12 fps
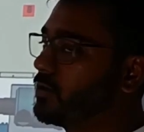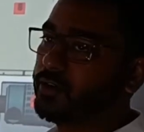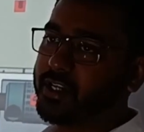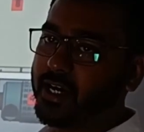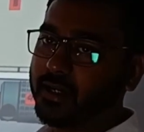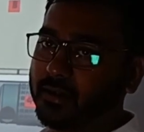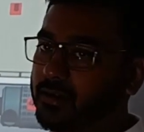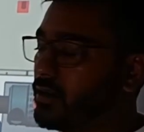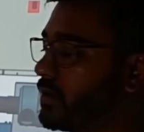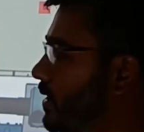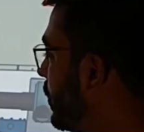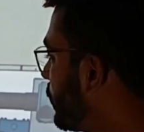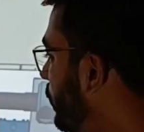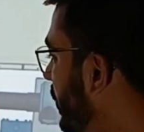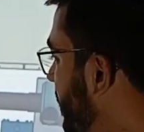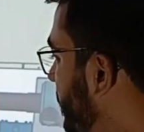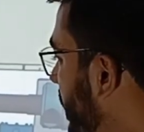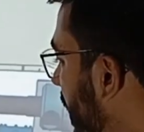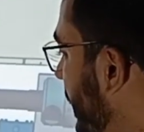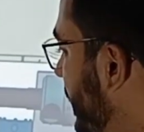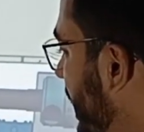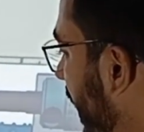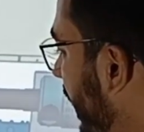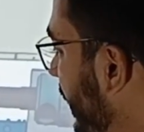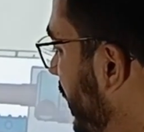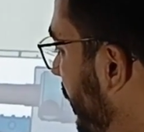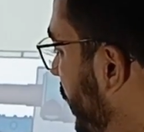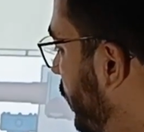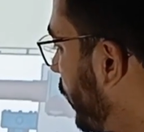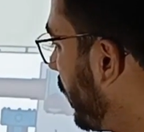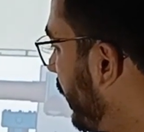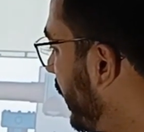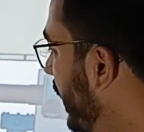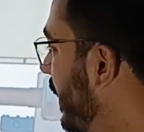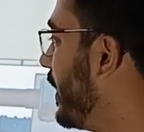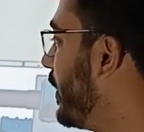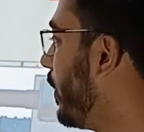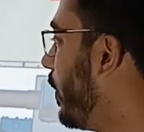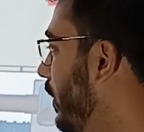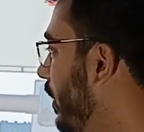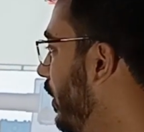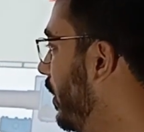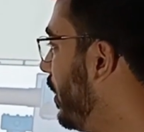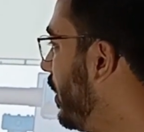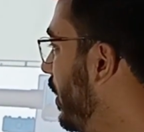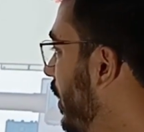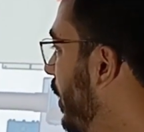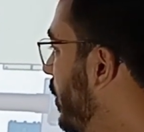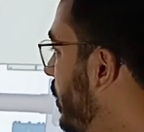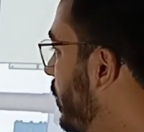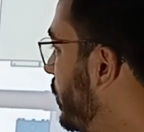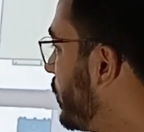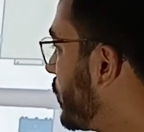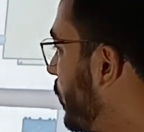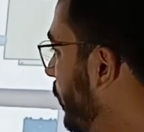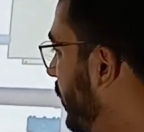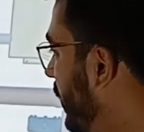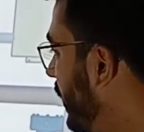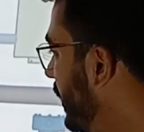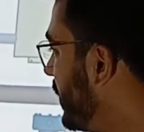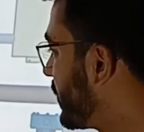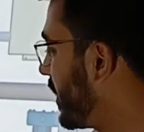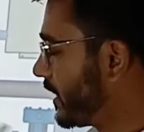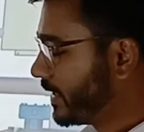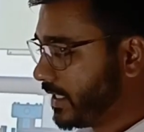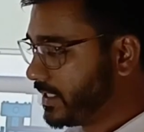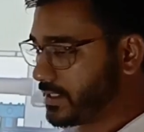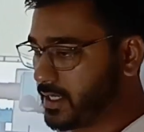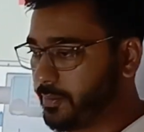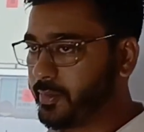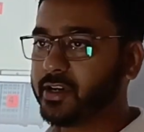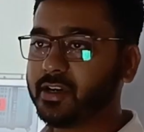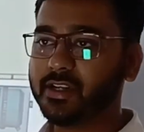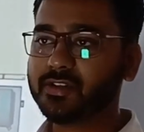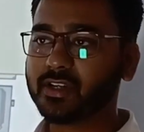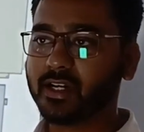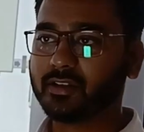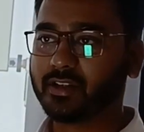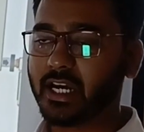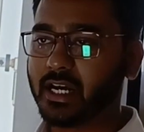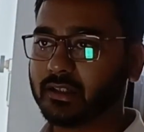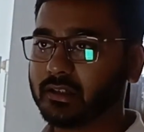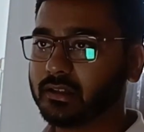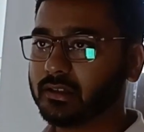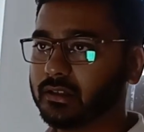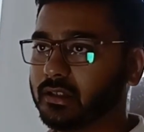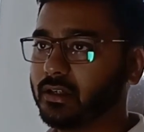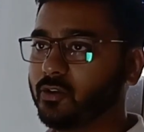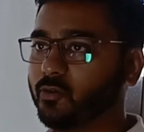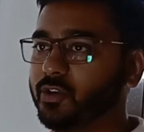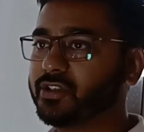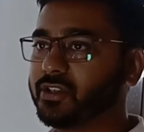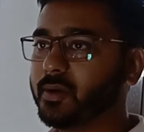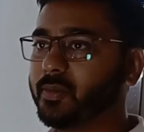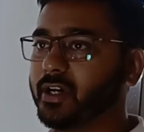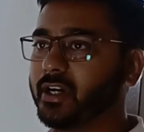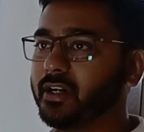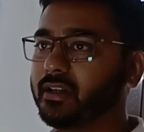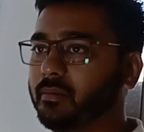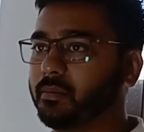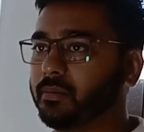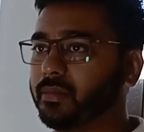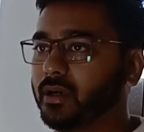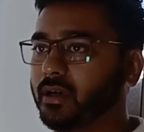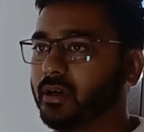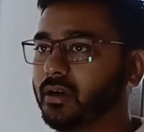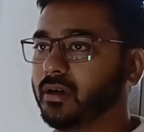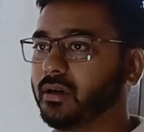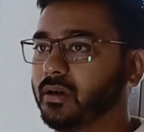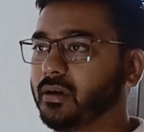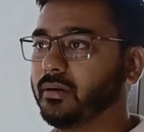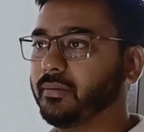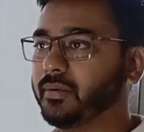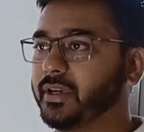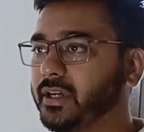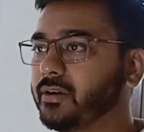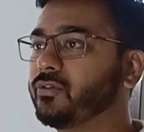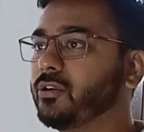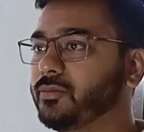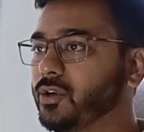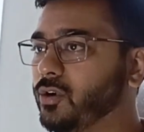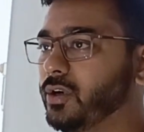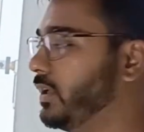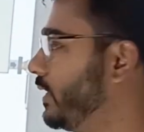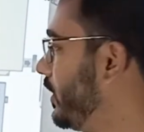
to the tank. So this pipe is having the mixture of air and oil. So in this tank, there is a separator inside the tank, which separate the air from the oil.